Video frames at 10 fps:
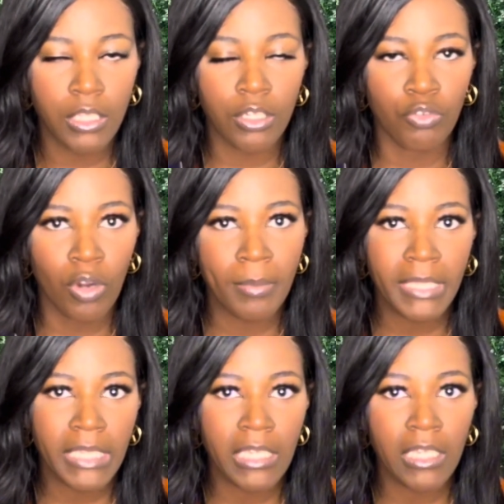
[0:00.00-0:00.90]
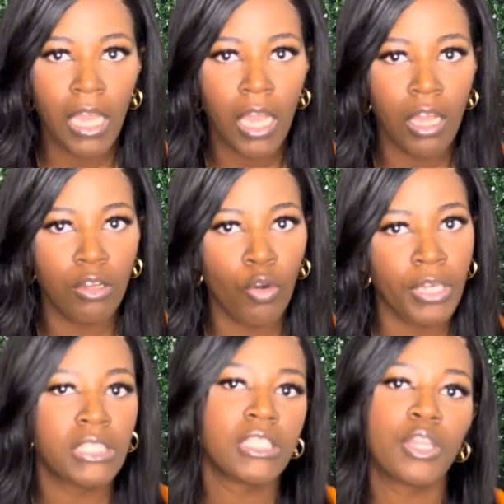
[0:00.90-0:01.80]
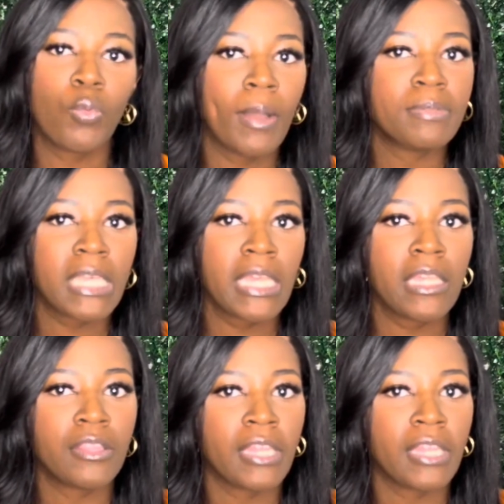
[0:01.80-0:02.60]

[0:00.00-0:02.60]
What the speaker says: Normally, according to their website,